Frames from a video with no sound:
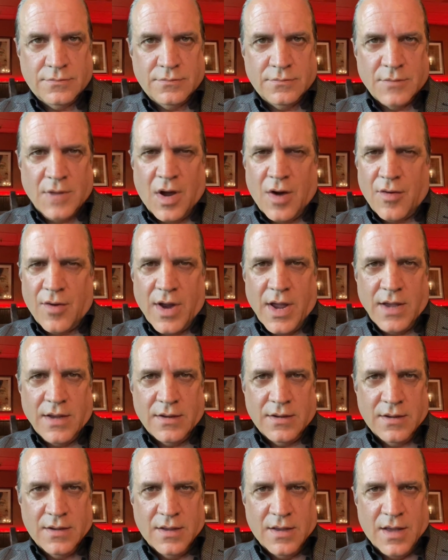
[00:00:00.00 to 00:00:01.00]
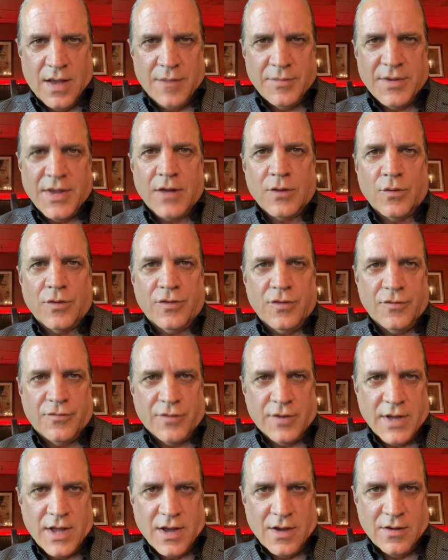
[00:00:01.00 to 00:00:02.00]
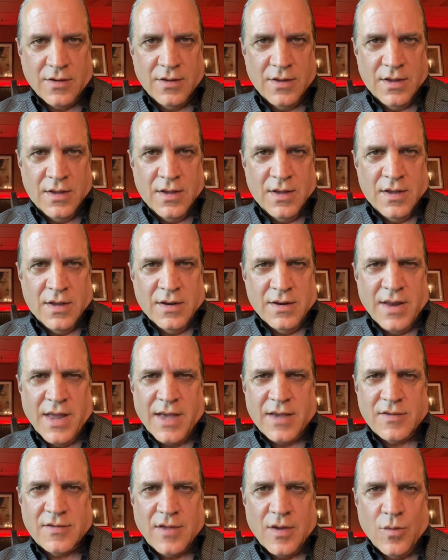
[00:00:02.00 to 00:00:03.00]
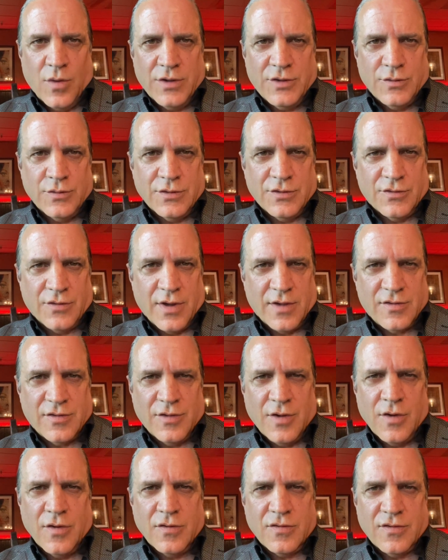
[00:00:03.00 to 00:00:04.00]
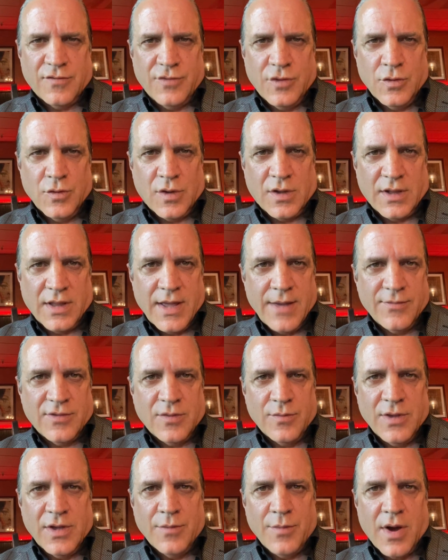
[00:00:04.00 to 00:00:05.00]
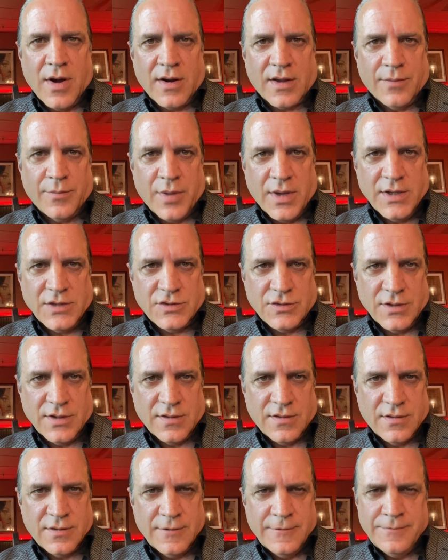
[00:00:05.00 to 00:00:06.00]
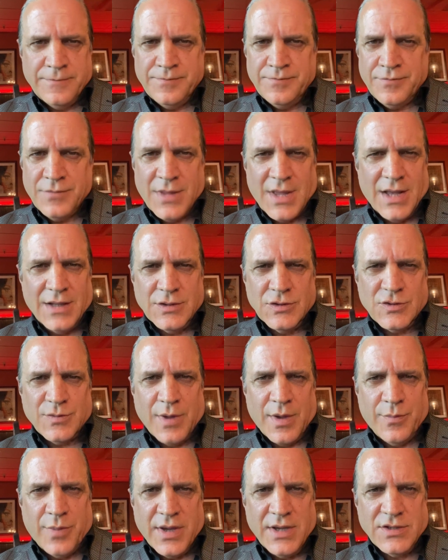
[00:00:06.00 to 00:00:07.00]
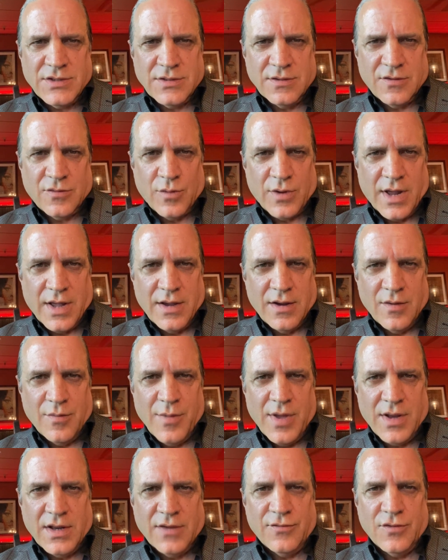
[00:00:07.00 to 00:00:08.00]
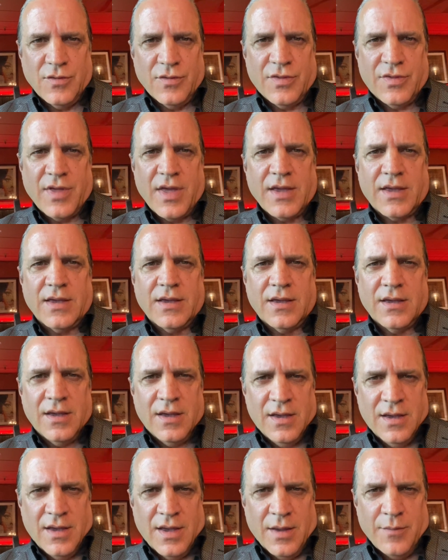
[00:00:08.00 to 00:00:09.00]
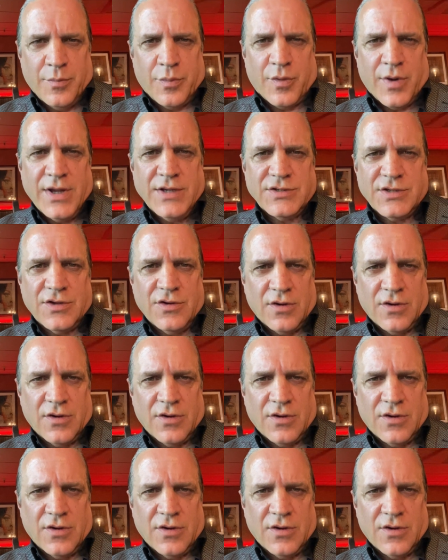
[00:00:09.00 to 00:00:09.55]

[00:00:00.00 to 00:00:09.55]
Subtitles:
All right, I'm done with you for now. Next, I want to address those of you who claim to be American patriots. I lose my patience when I hear many of you thanking and praising your